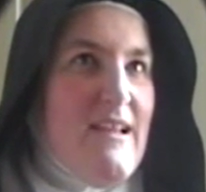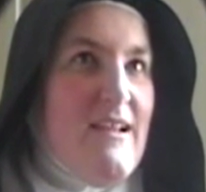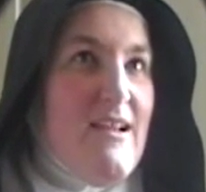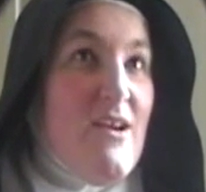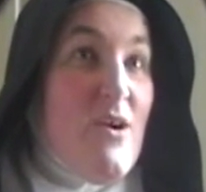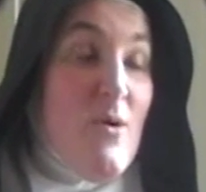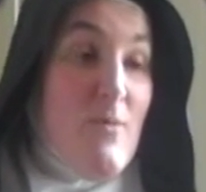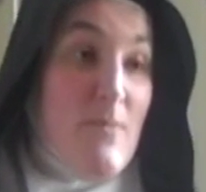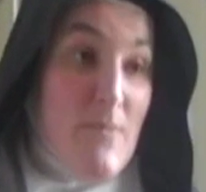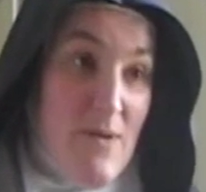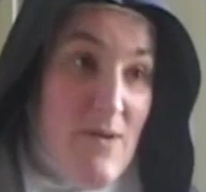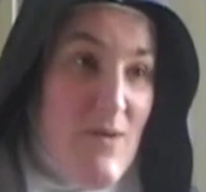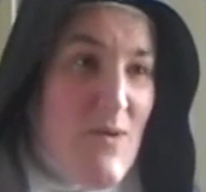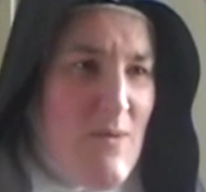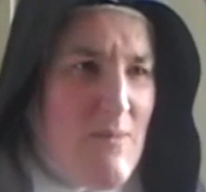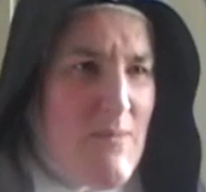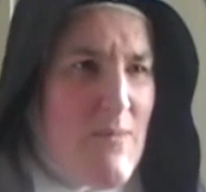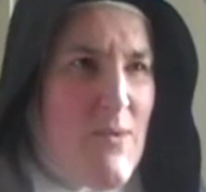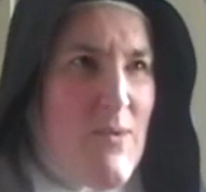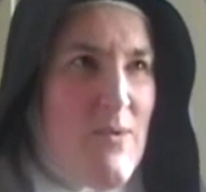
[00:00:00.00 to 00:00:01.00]
a
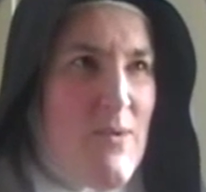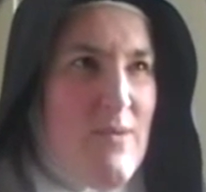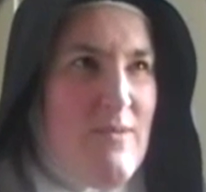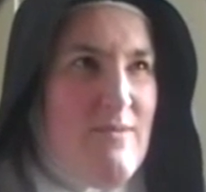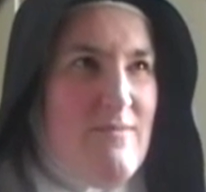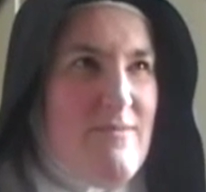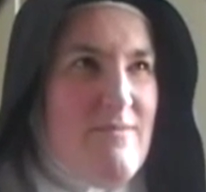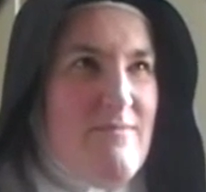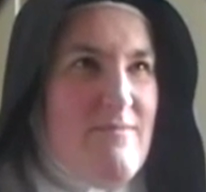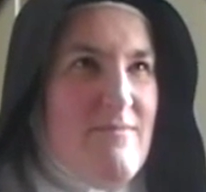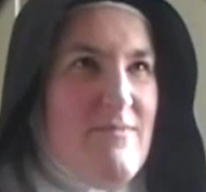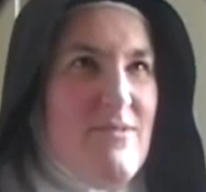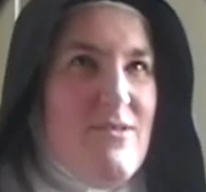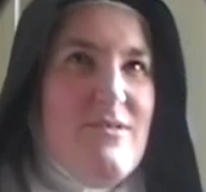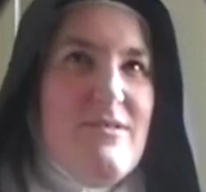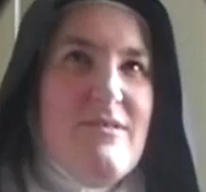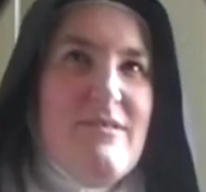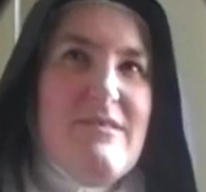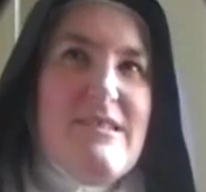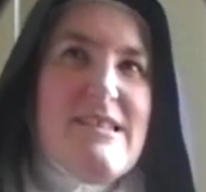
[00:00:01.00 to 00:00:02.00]
lot more
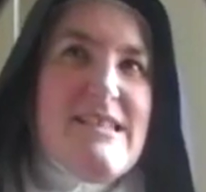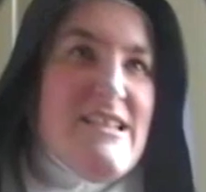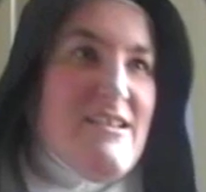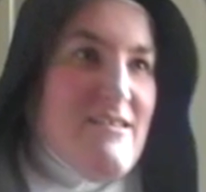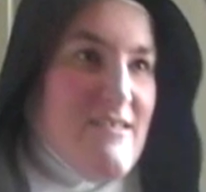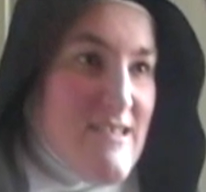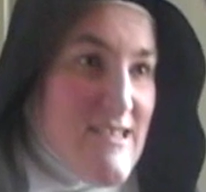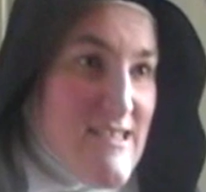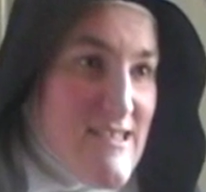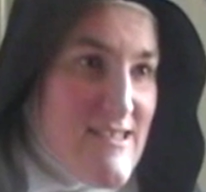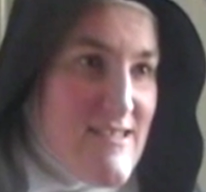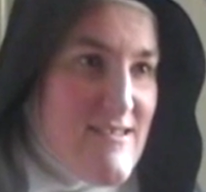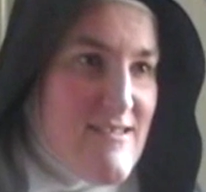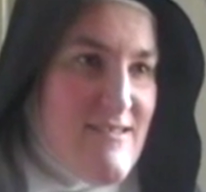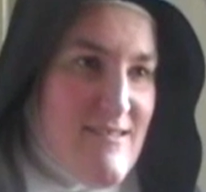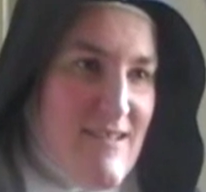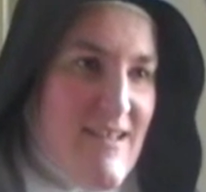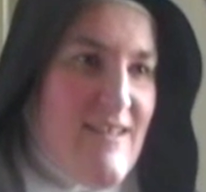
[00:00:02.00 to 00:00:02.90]
serious